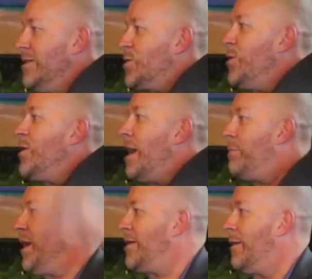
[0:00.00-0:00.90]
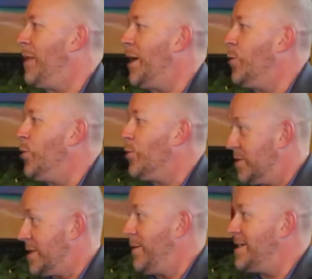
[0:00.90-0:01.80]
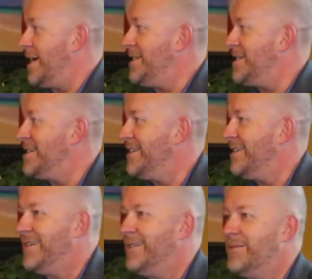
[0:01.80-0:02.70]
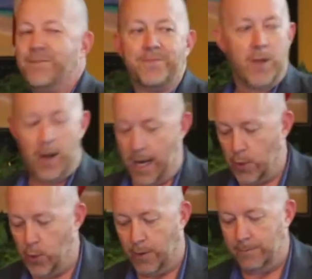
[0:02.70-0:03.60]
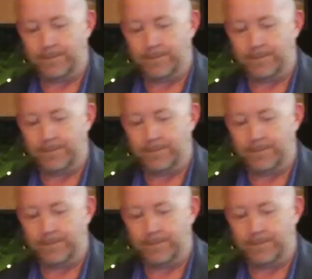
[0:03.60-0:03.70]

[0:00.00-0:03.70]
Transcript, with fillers: So you get picked up by Google. Does that make sense? All right, cool.